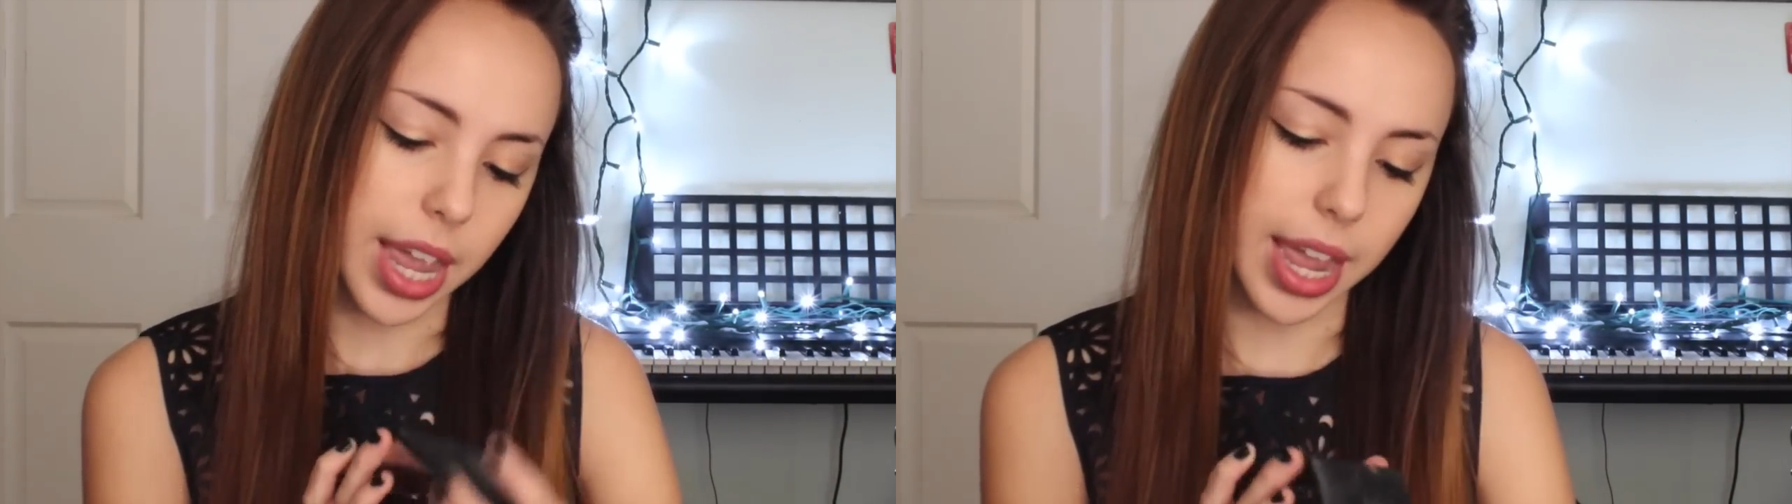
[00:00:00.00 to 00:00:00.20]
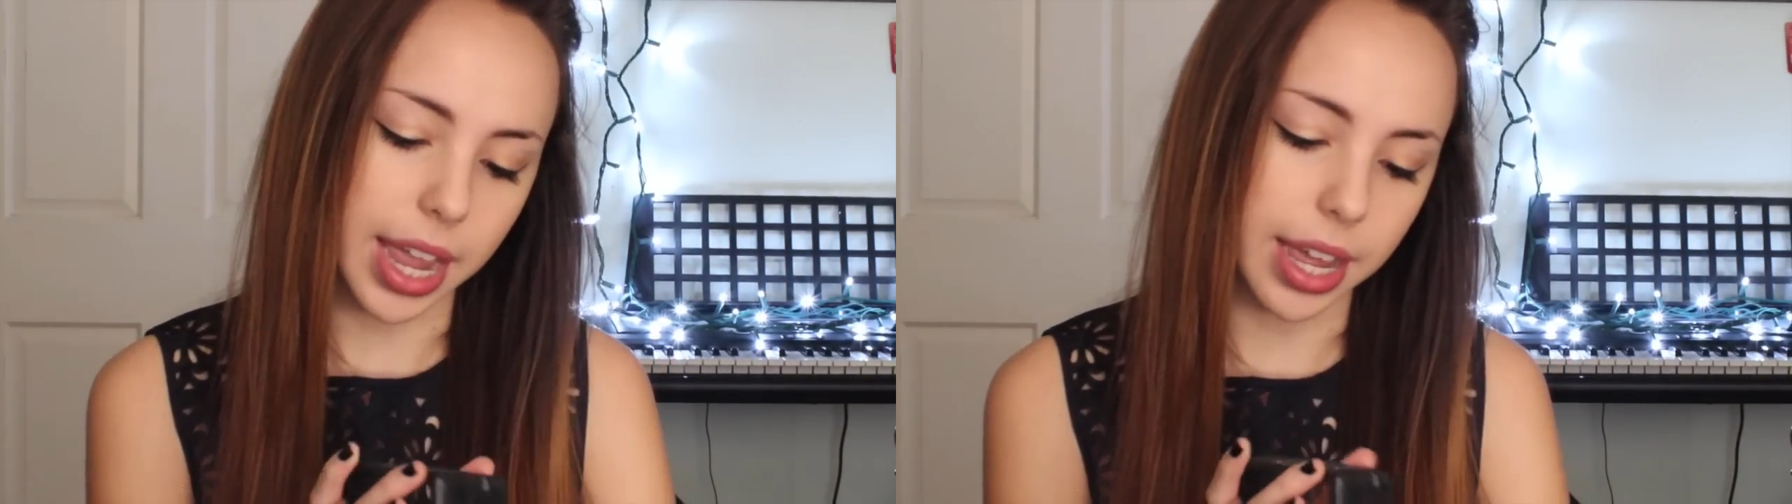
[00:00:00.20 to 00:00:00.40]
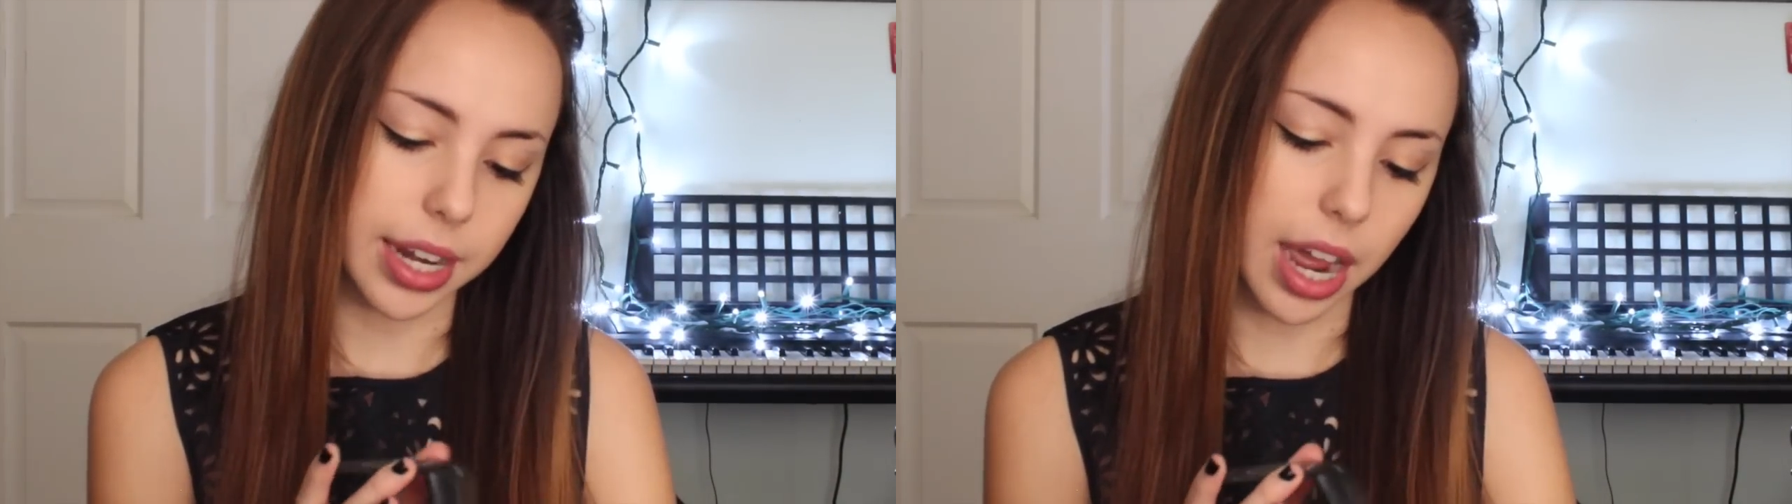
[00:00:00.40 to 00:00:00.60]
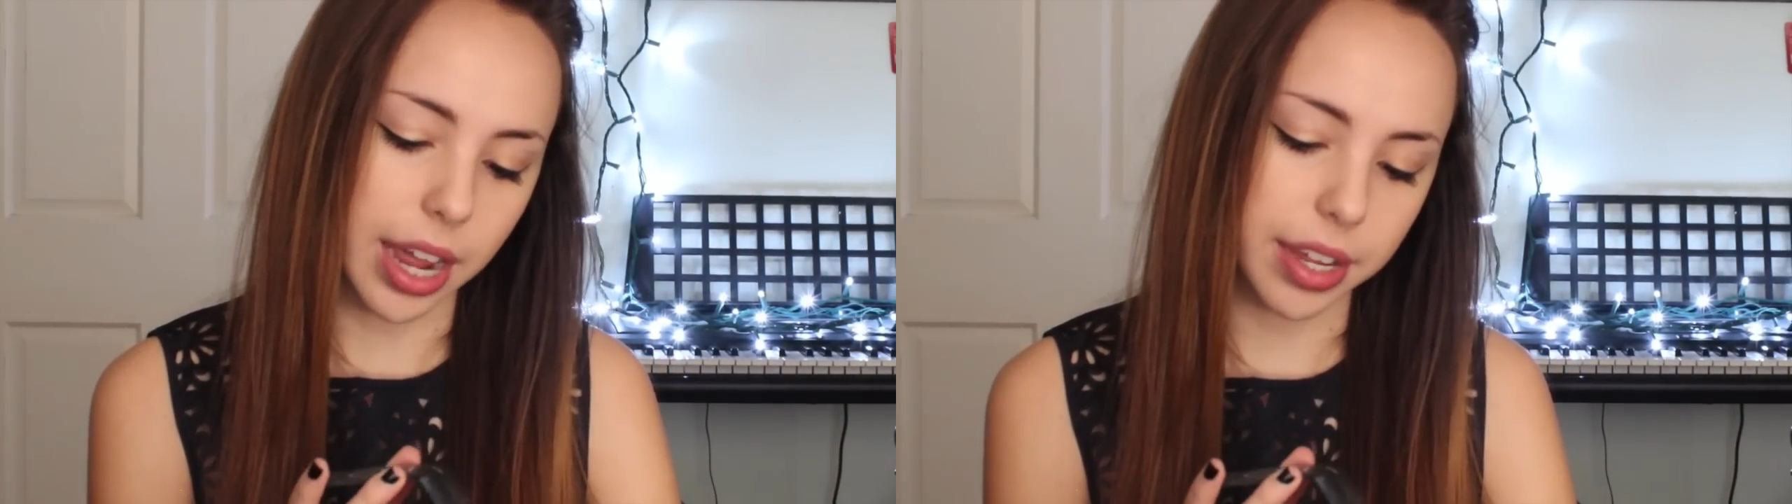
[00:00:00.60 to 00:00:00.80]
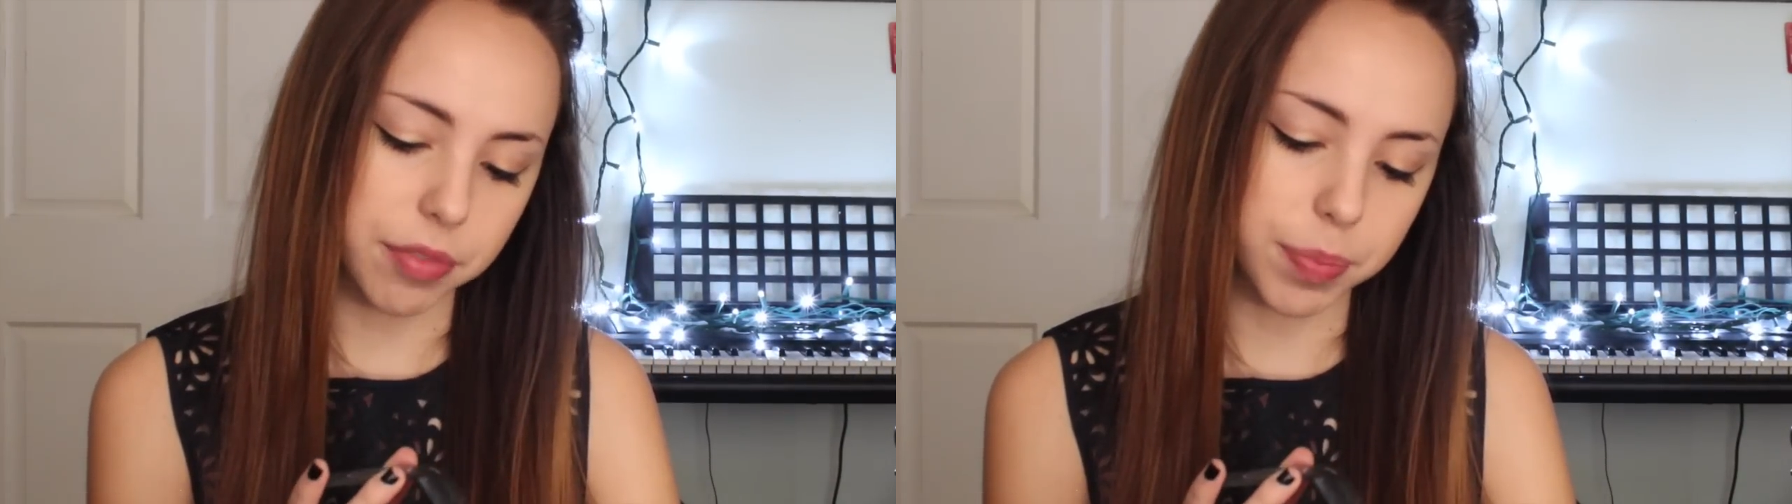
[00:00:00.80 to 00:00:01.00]
and
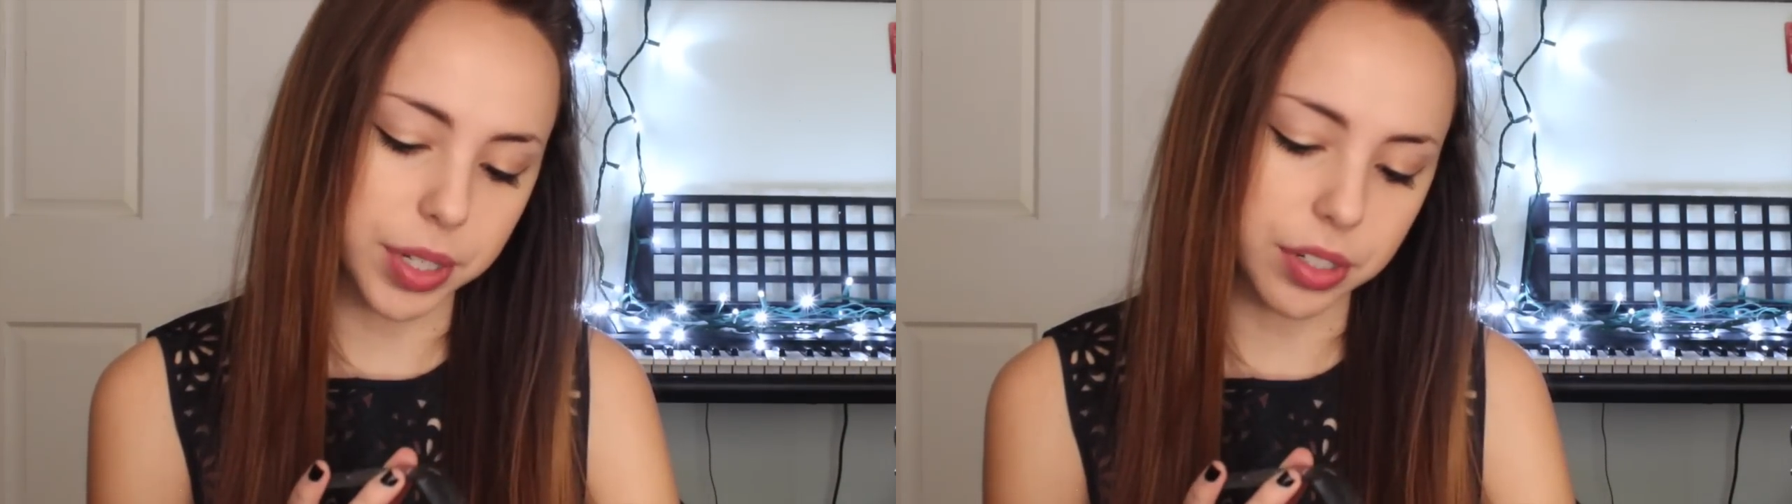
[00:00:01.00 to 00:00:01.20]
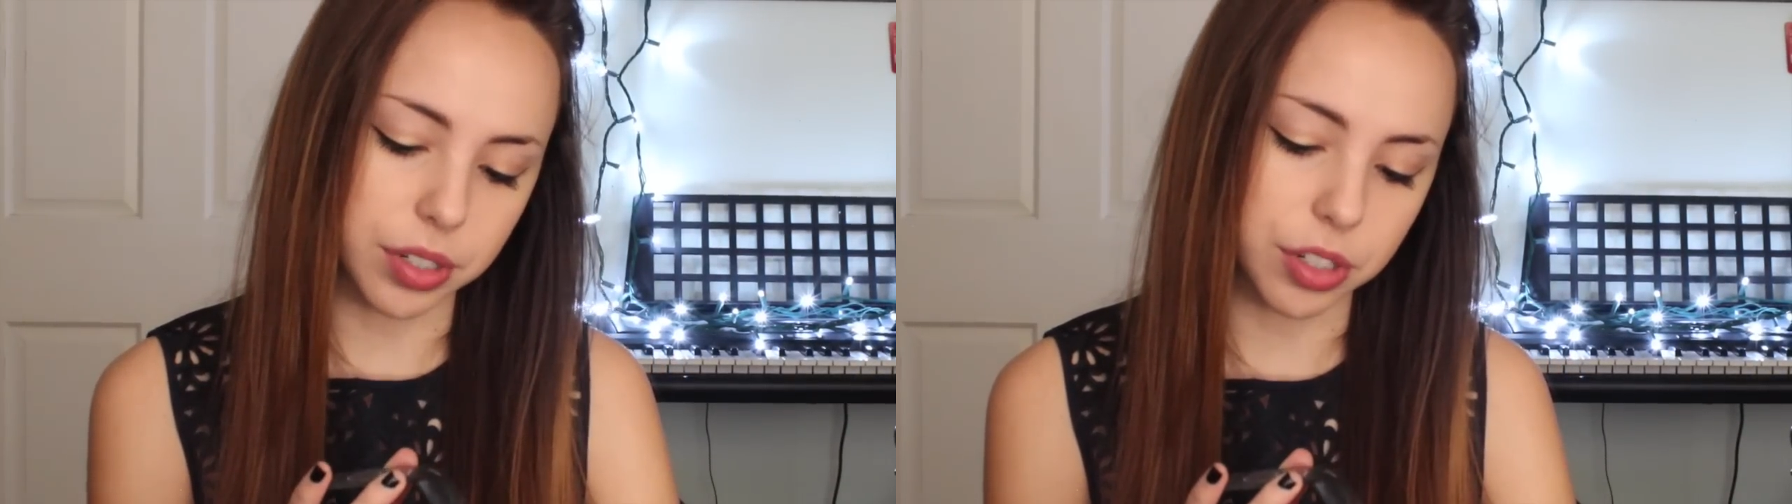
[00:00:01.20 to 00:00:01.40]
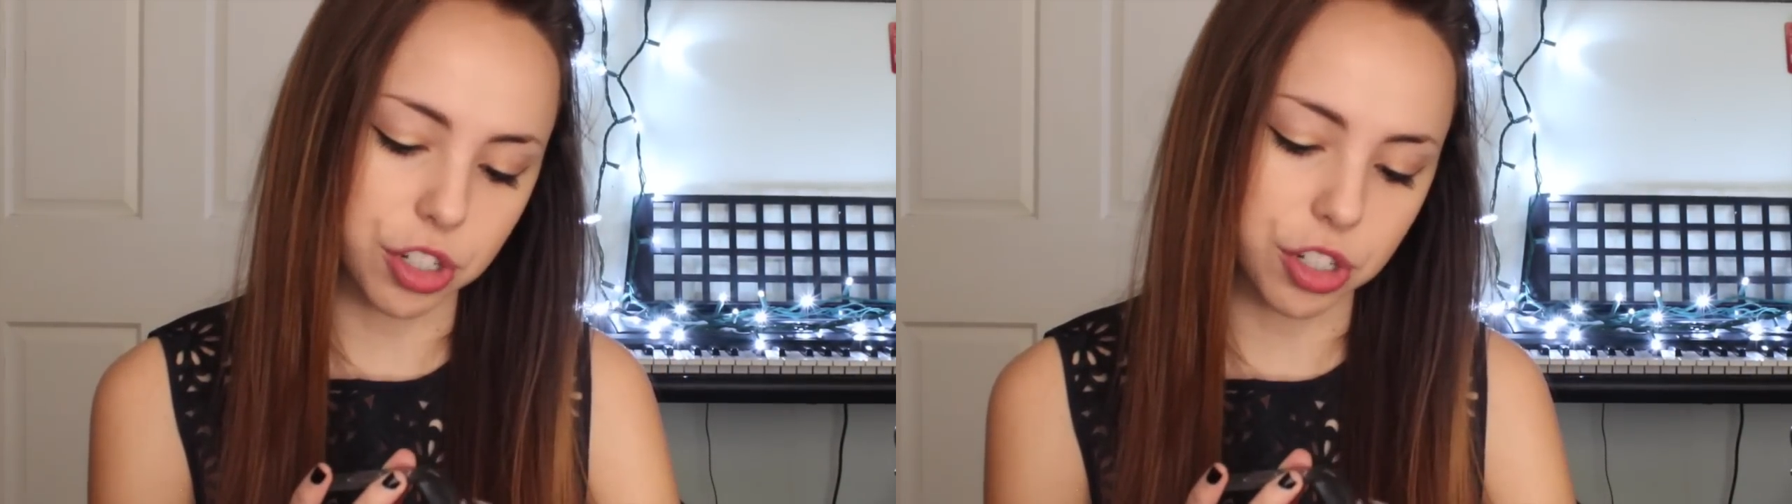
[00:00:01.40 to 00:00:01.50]
I have been